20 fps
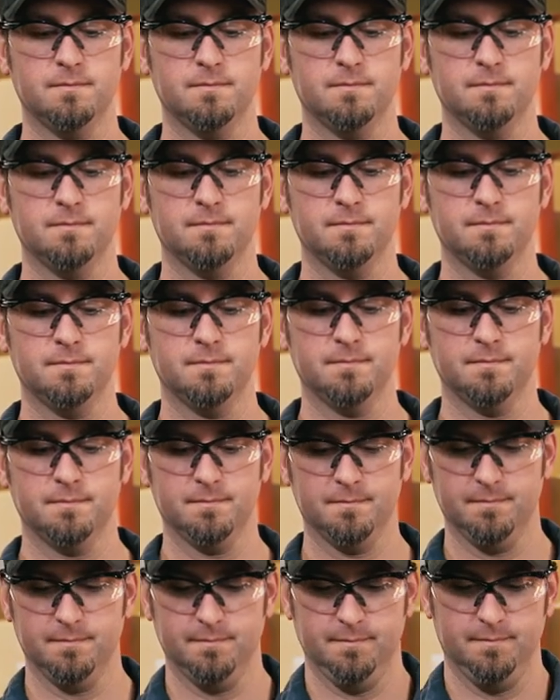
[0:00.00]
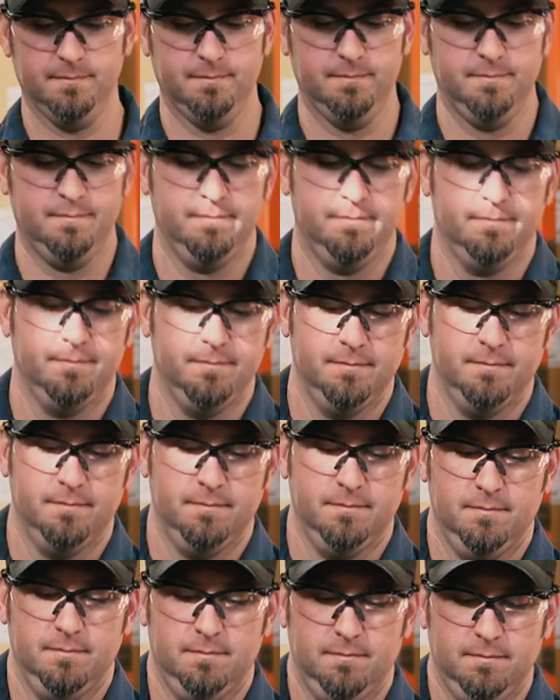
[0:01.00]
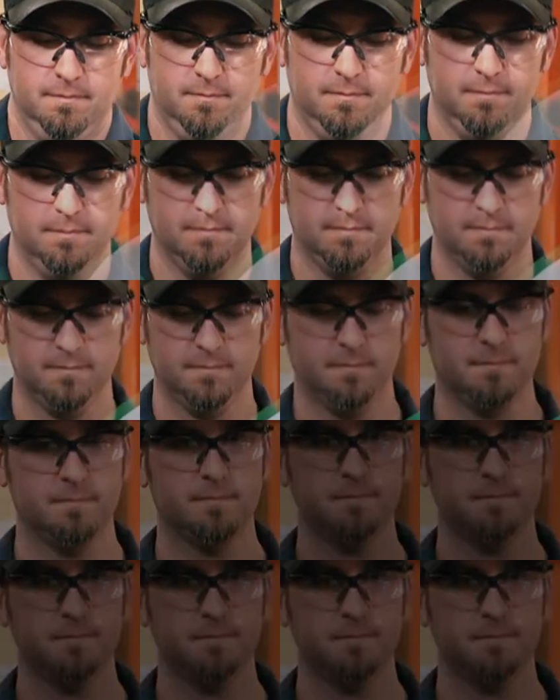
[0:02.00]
This person isn't speaking.